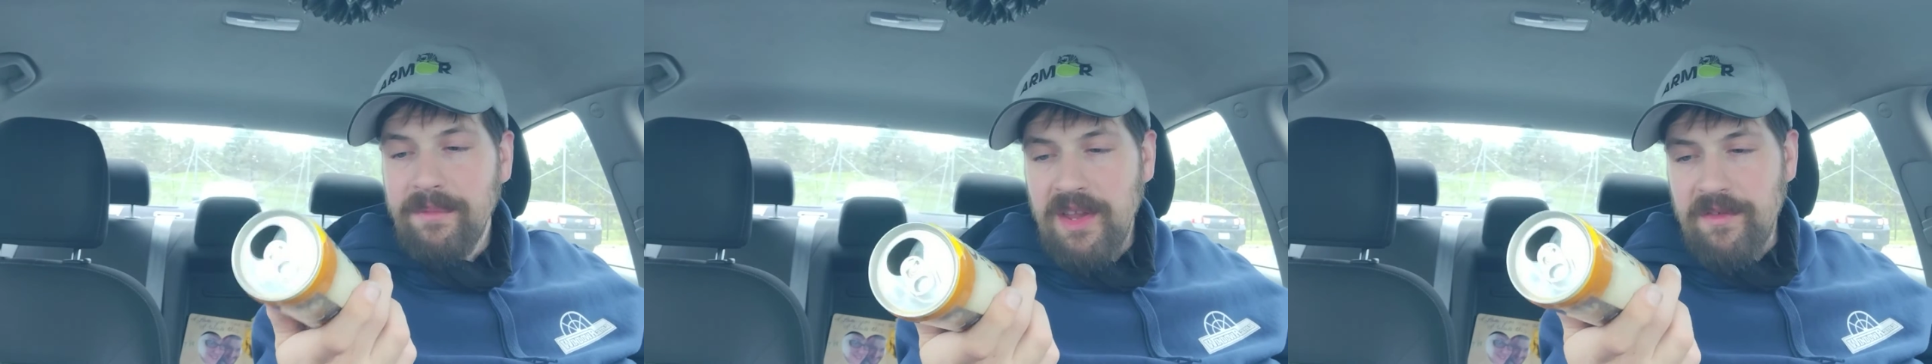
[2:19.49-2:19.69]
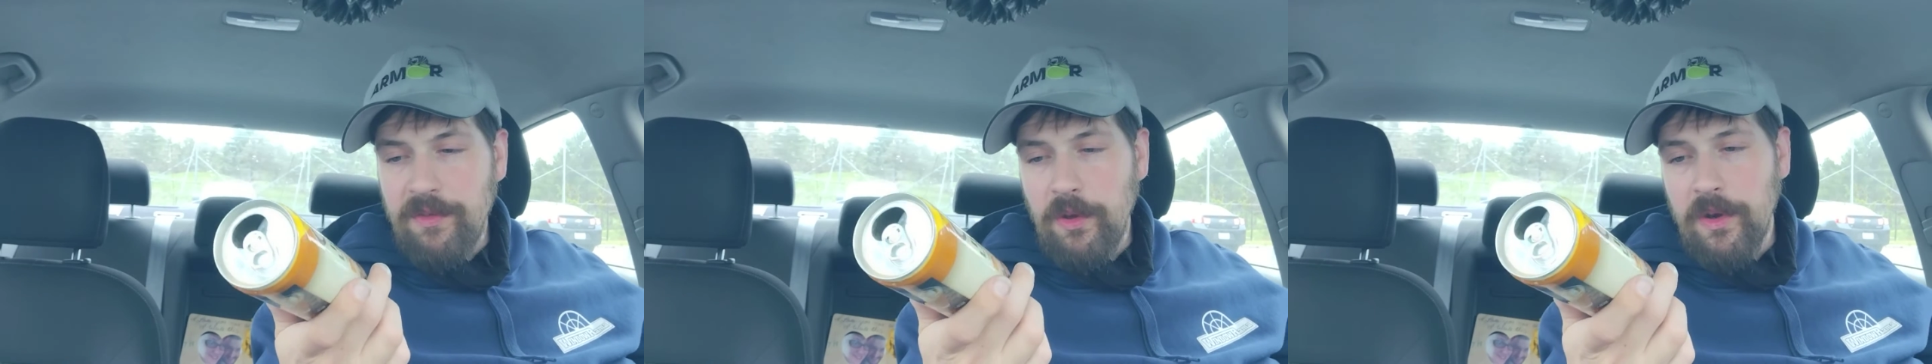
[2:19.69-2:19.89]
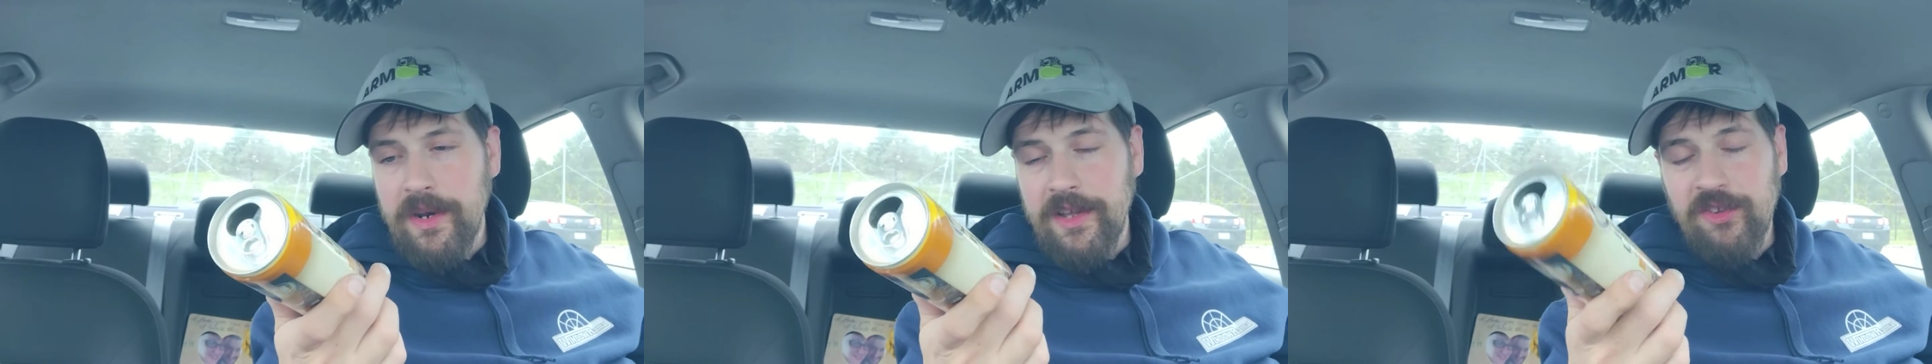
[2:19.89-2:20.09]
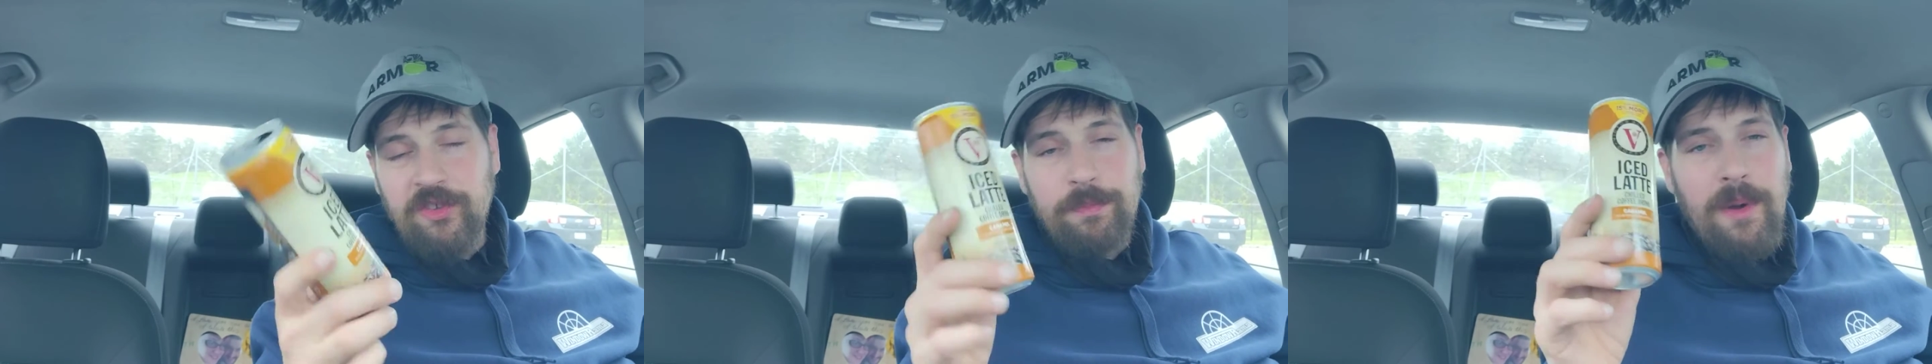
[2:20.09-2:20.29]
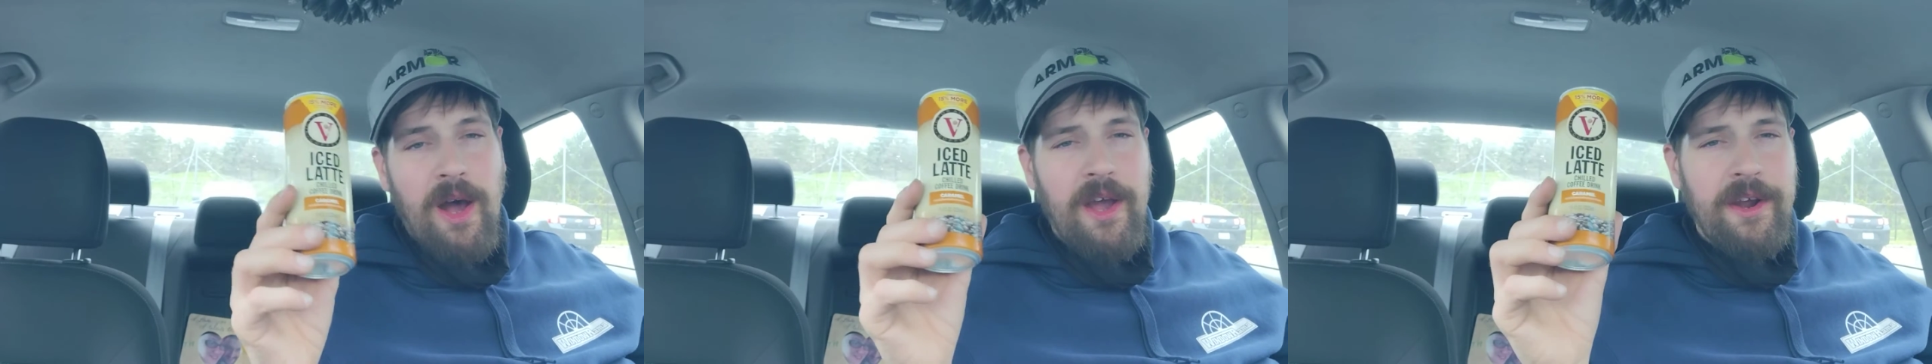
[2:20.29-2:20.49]
Even though it
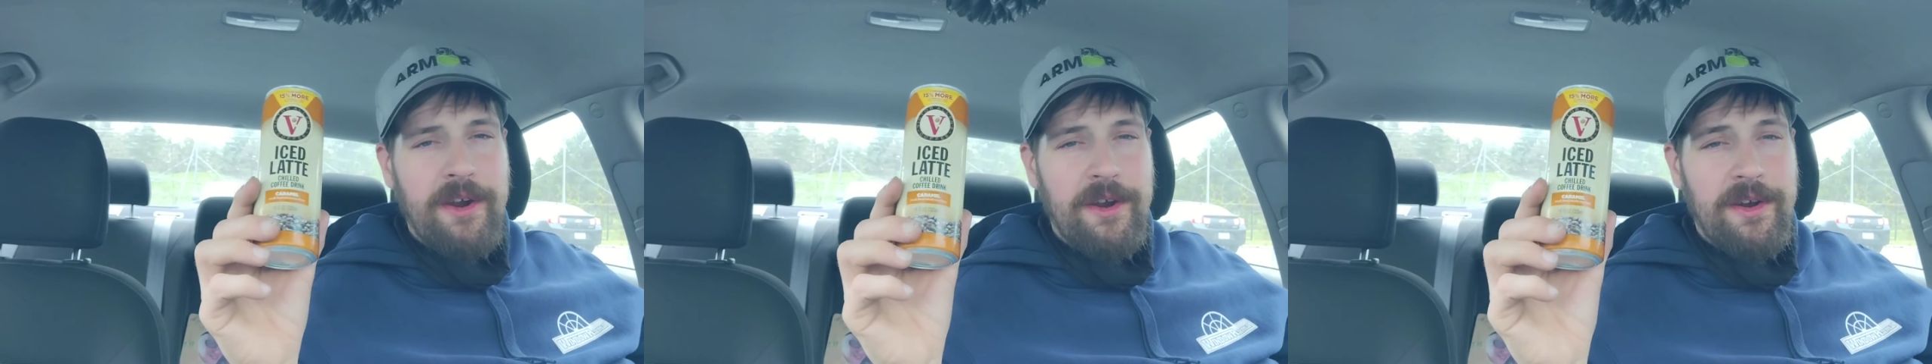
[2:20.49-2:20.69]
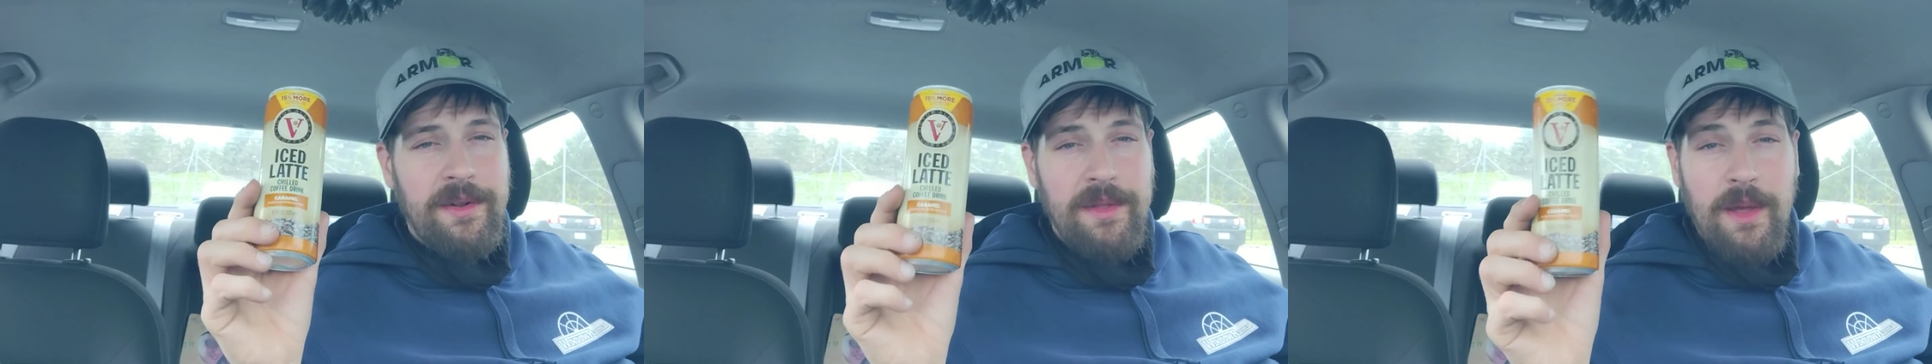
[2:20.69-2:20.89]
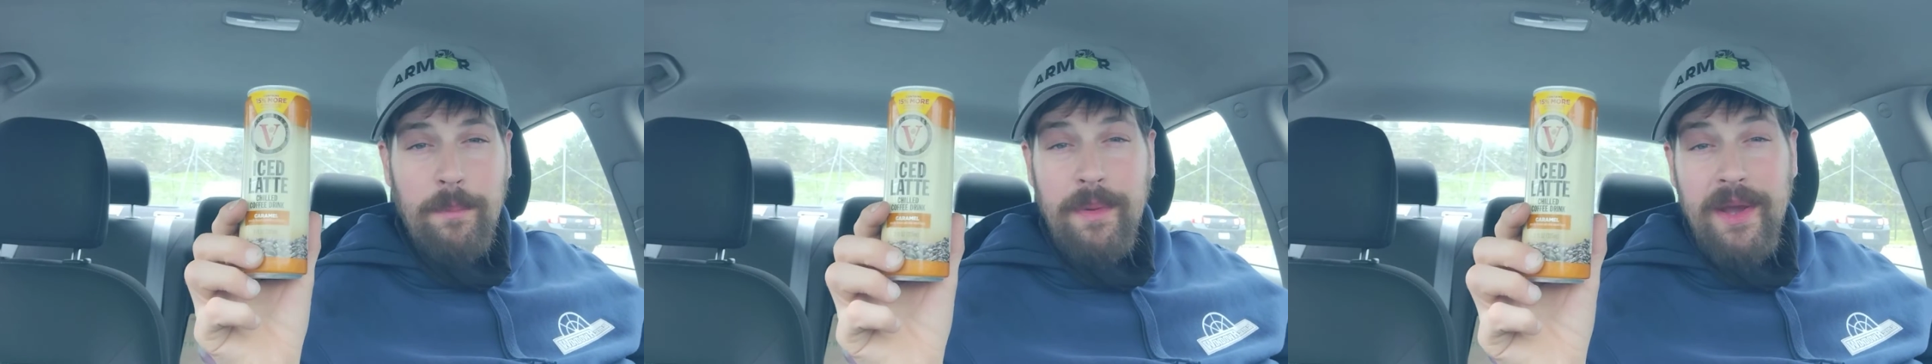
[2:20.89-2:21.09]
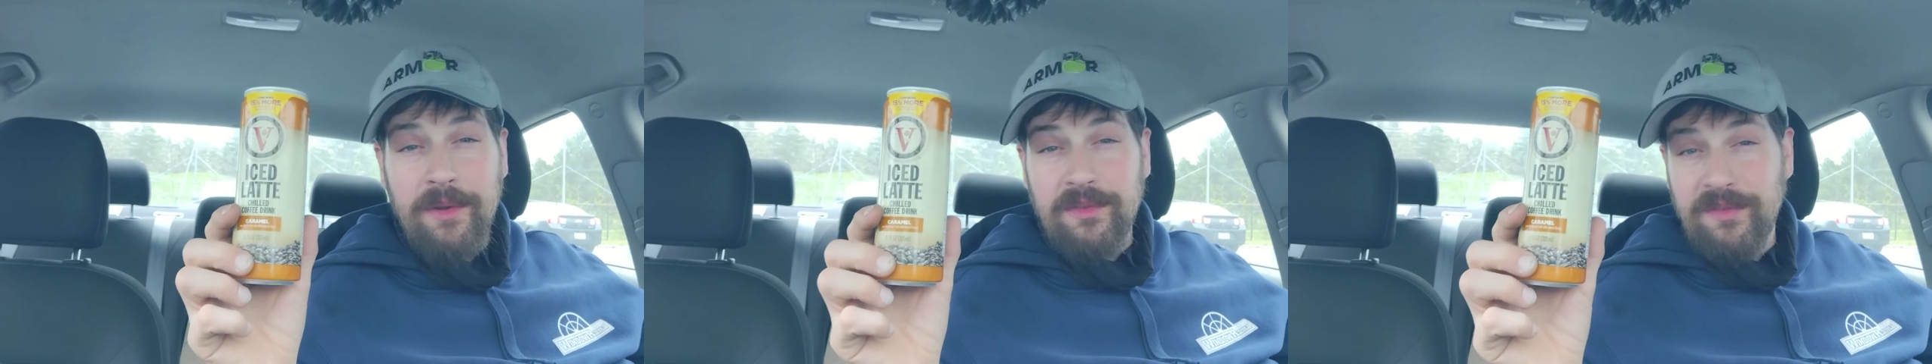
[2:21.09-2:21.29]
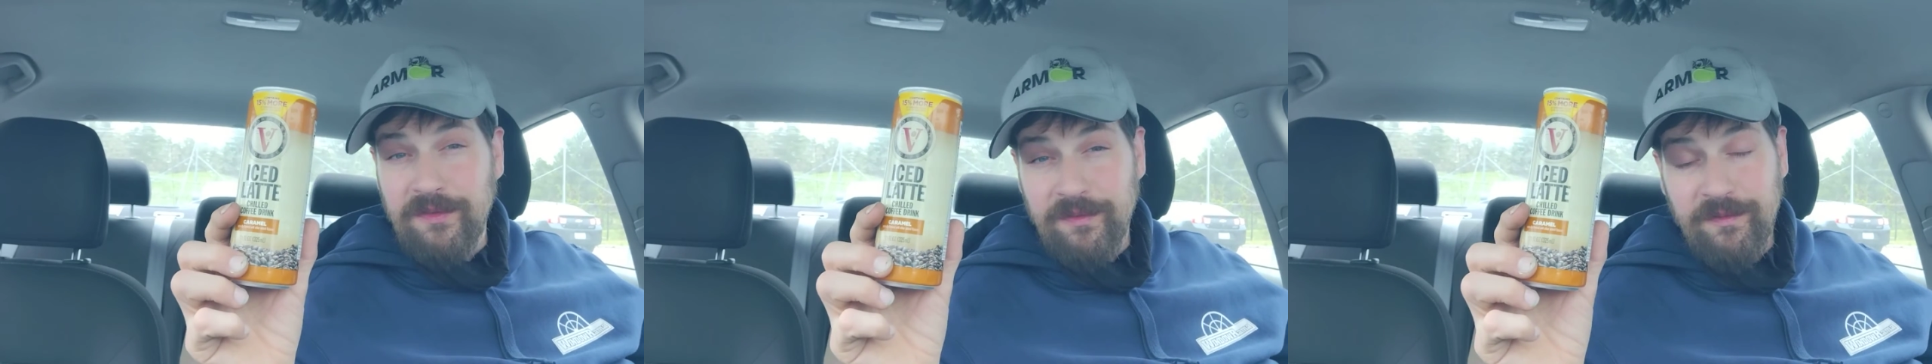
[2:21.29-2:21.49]
expired
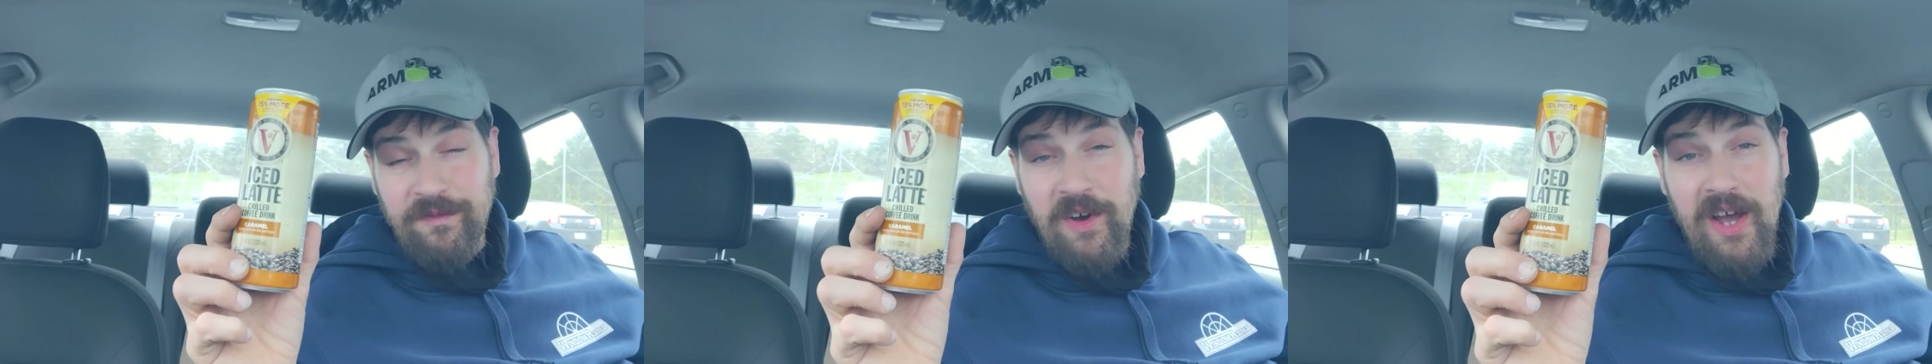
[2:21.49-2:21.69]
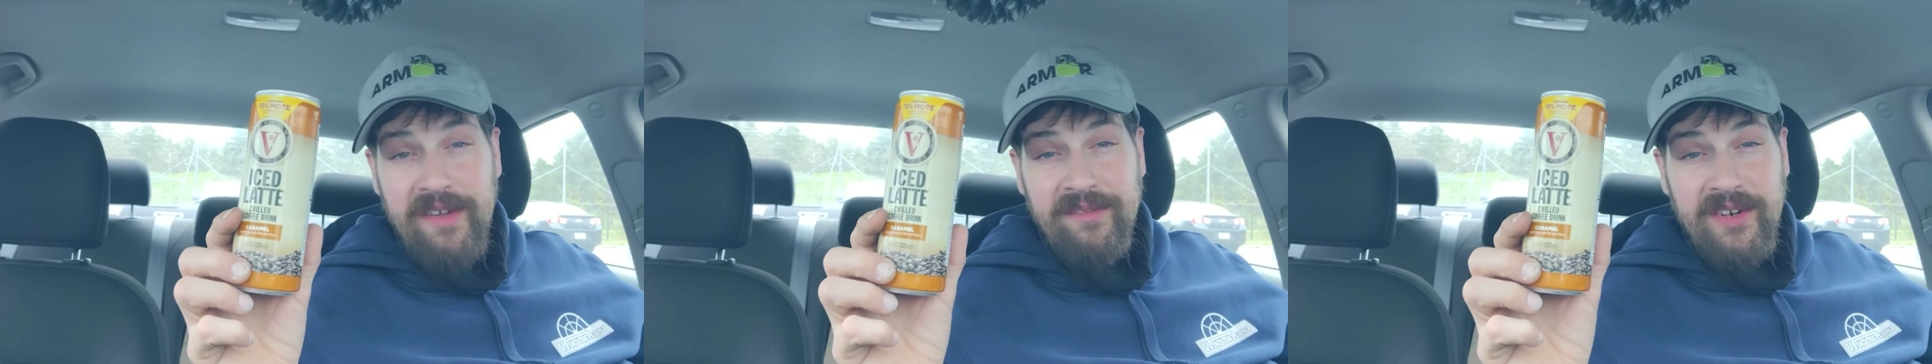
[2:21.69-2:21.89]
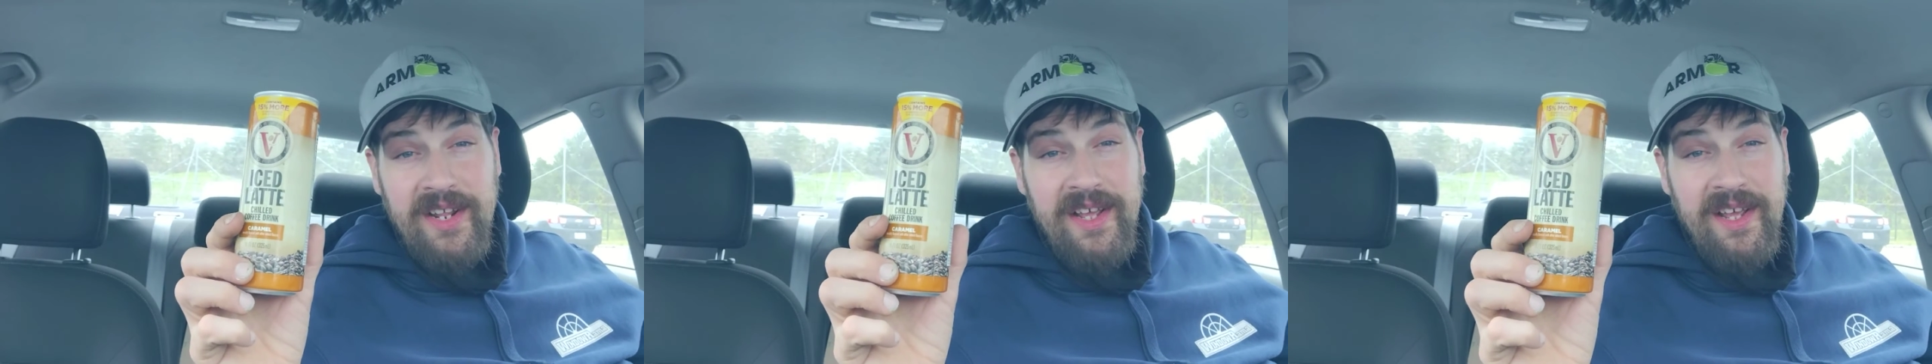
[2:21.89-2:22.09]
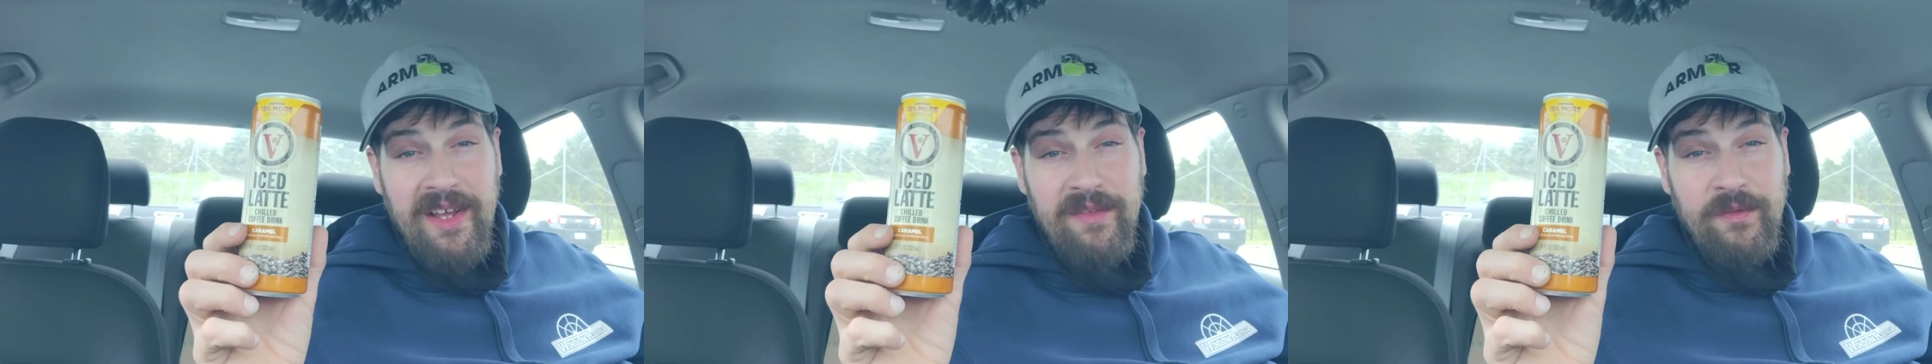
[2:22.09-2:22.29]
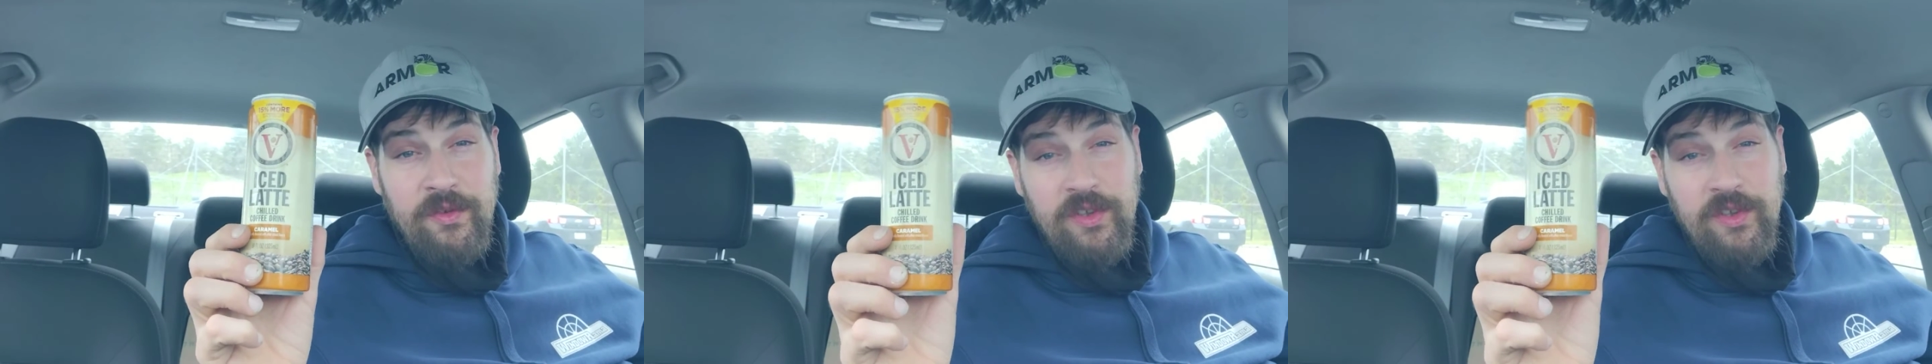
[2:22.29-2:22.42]
about 5.5,